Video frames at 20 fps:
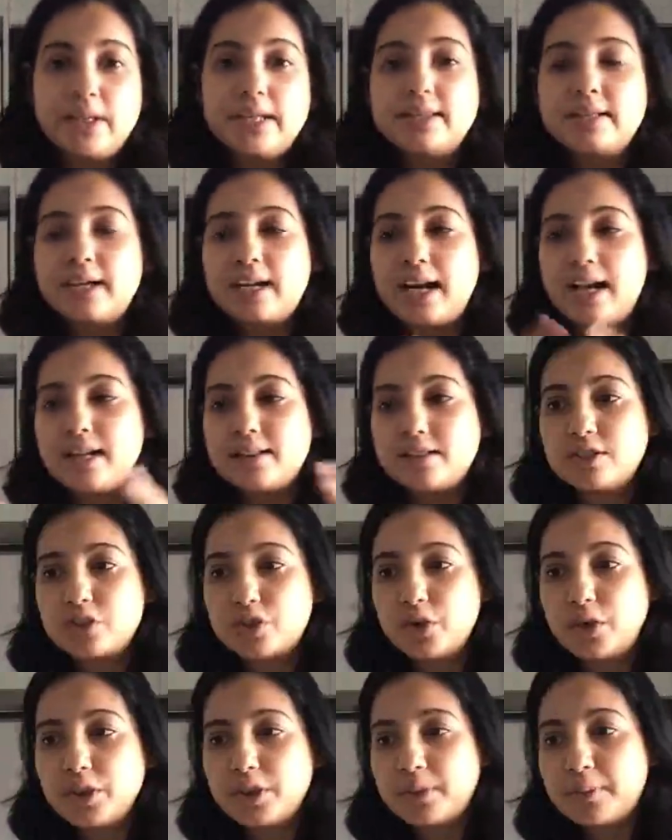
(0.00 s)
the class is
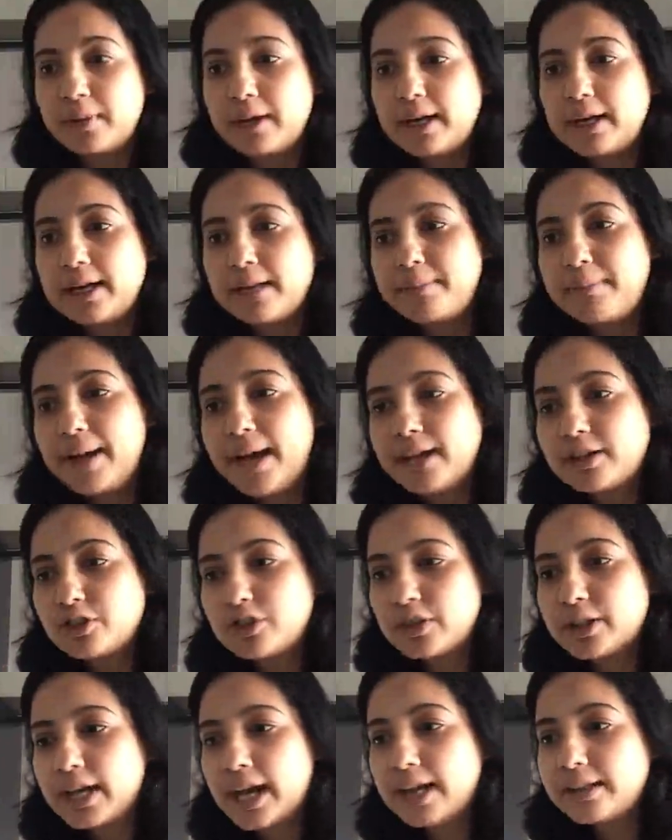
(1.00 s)
going to get back
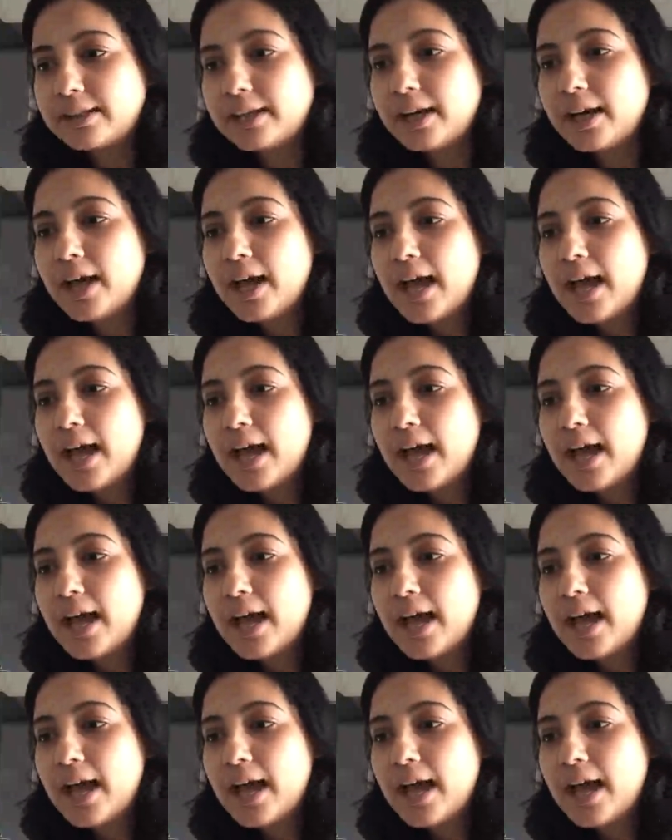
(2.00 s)
together